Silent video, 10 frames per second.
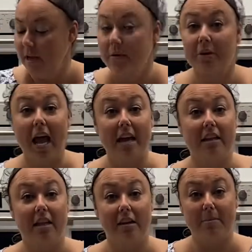And add a
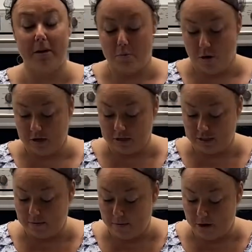little bit of water to
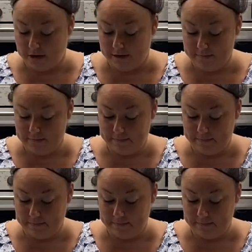the bottom.